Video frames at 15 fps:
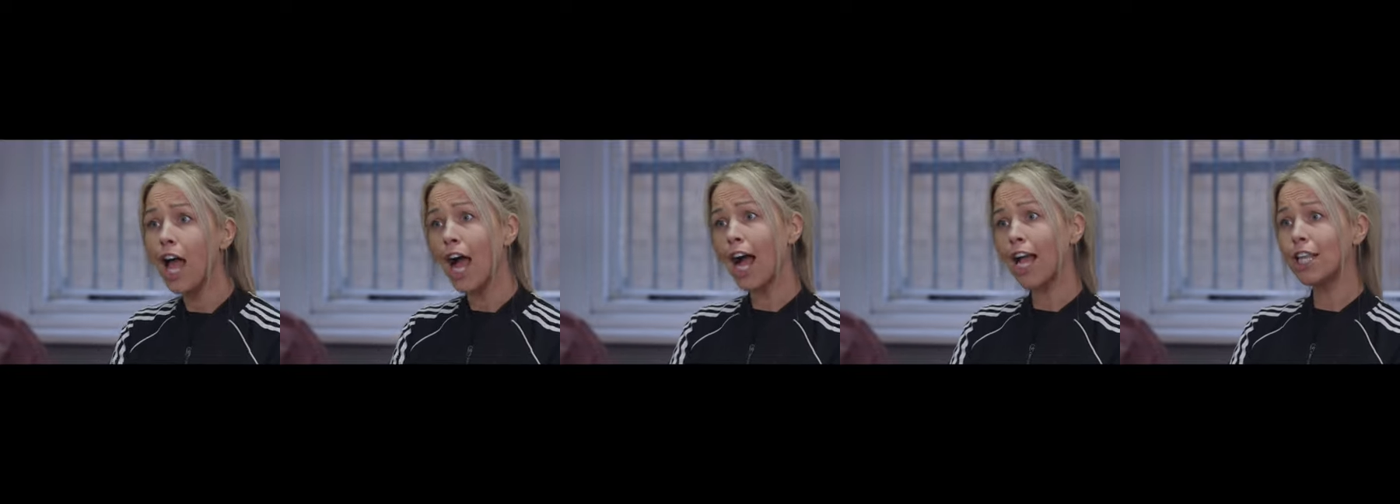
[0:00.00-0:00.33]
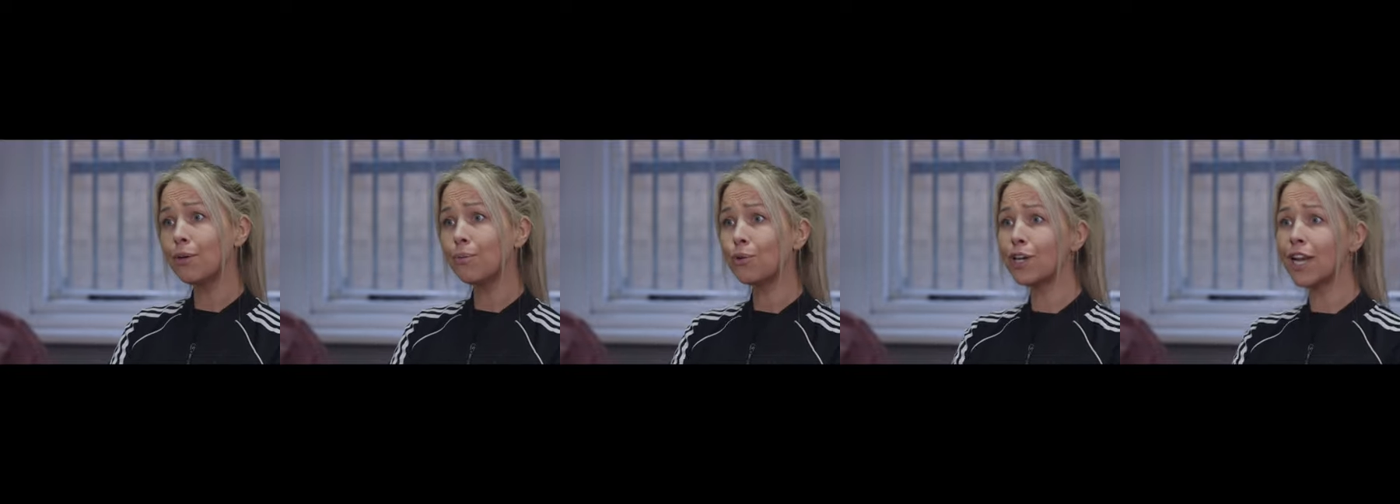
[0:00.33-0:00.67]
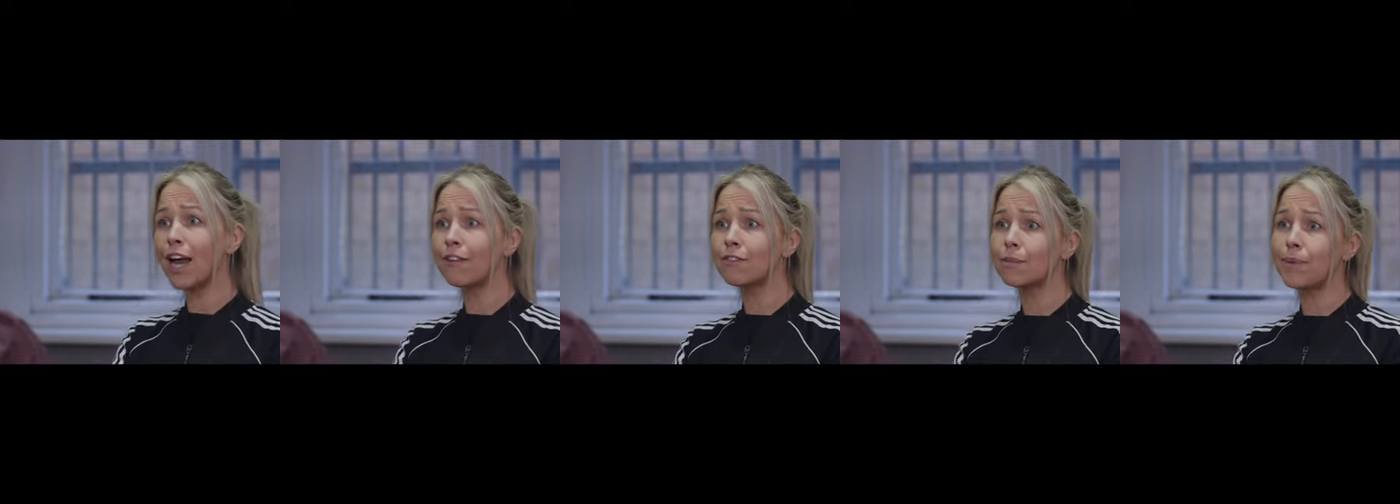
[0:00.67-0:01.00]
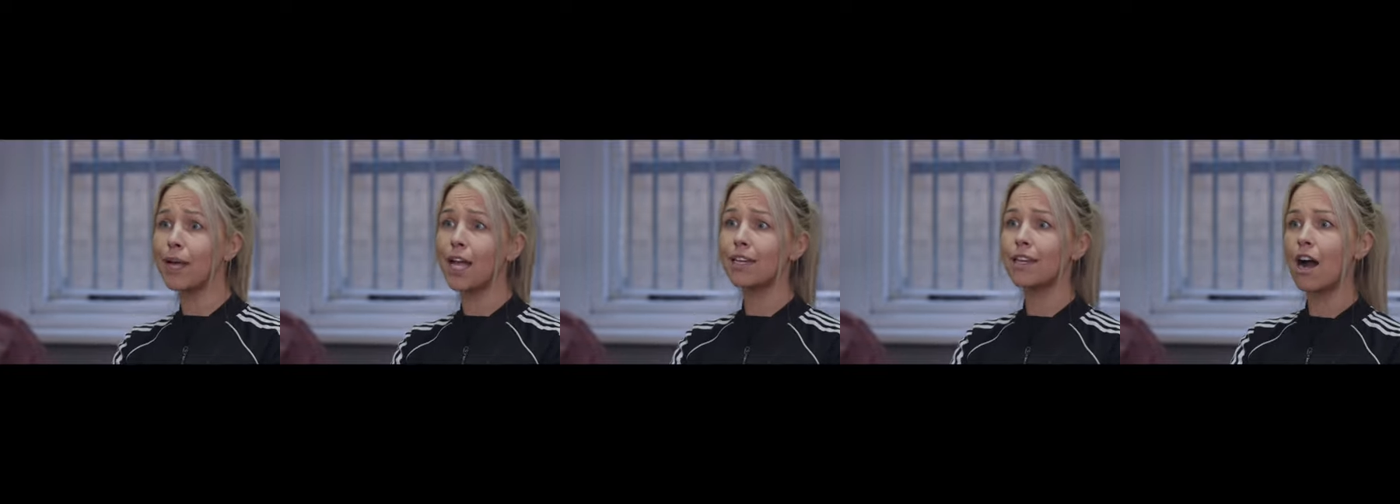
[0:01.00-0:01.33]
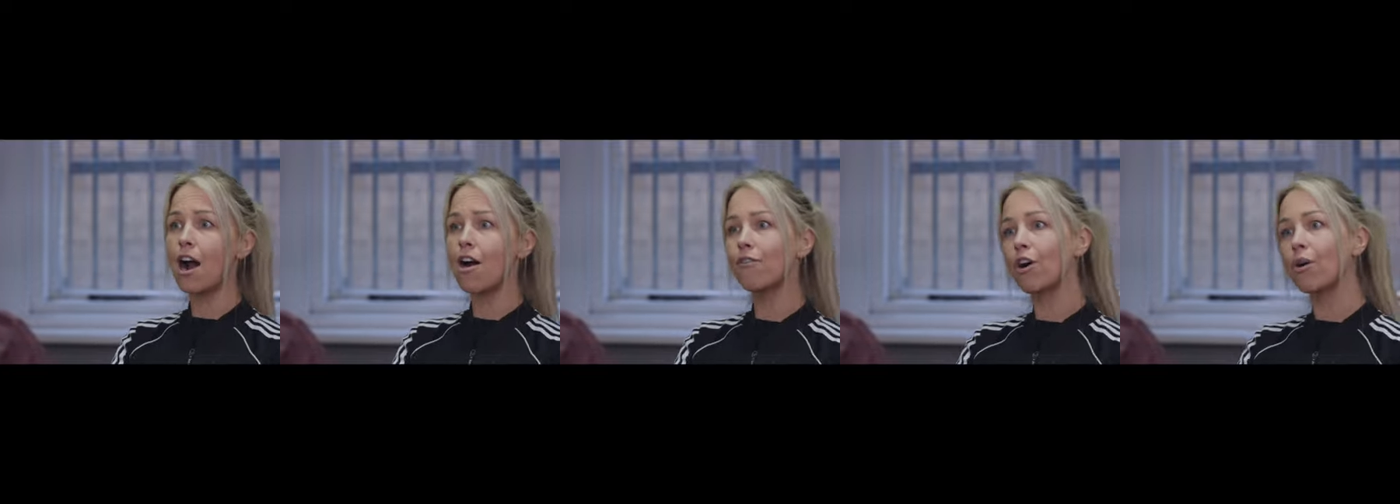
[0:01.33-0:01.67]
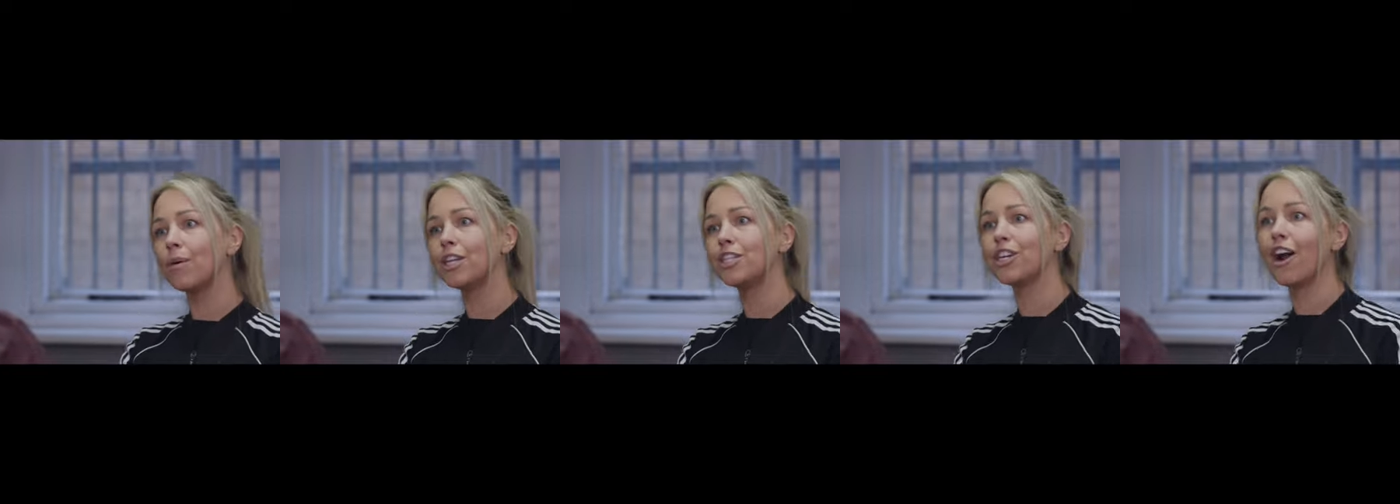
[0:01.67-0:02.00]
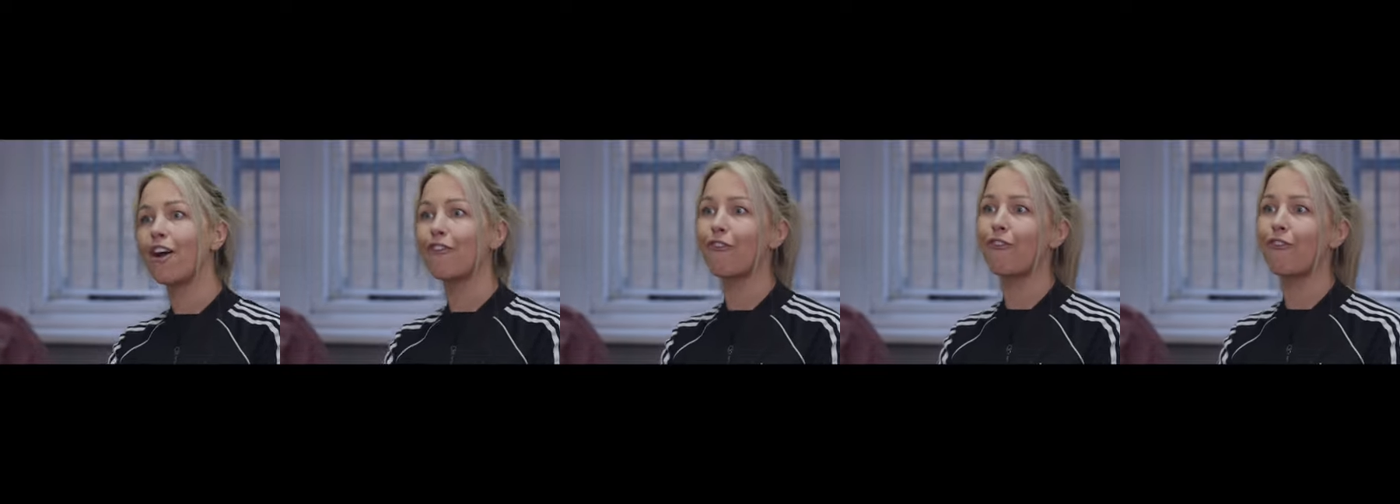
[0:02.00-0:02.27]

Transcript: and you wouldn't have to bend over with your